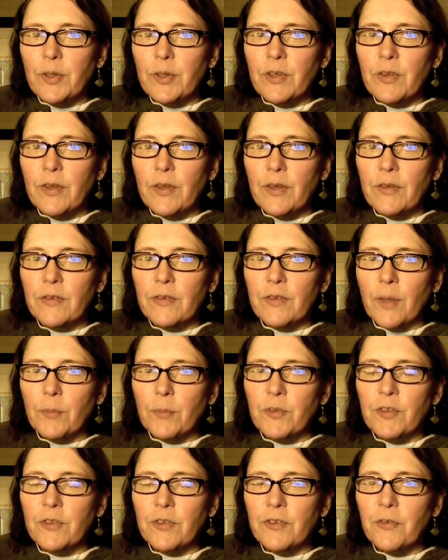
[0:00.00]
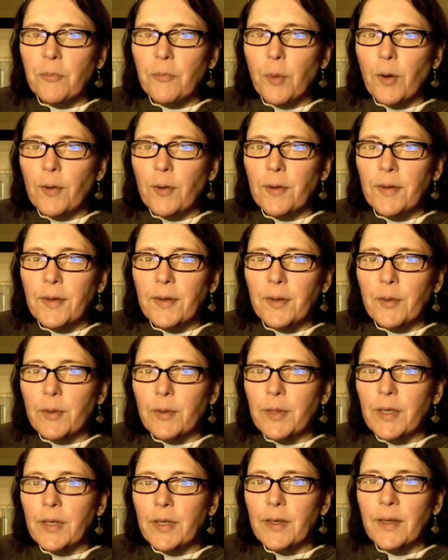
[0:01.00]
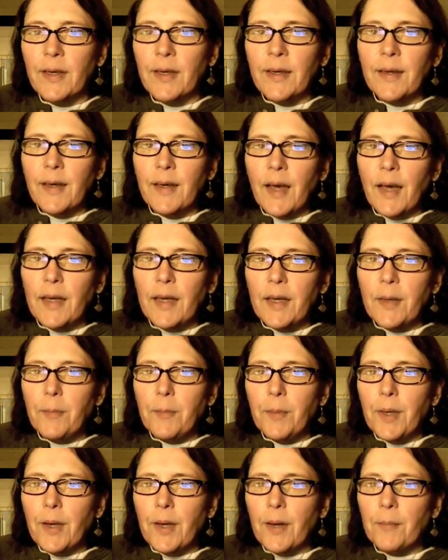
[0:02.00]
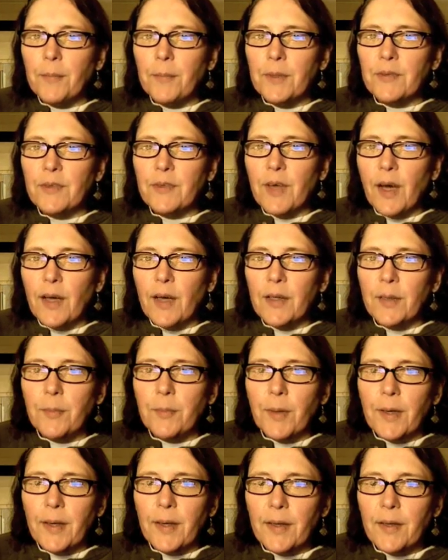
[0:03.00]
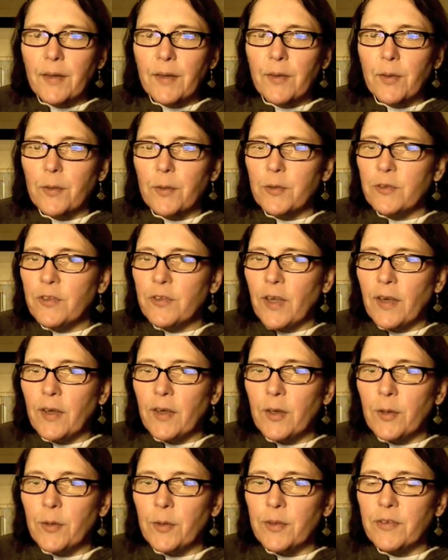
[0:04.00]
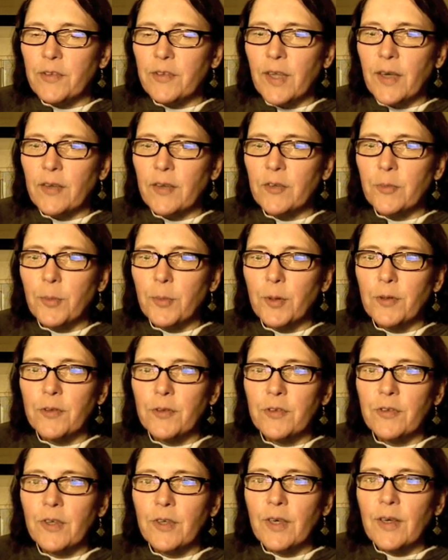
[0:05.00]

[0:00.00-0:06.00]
to the assumptions of Barton and Green, I didn't become misguided by any of those secularist textbooks.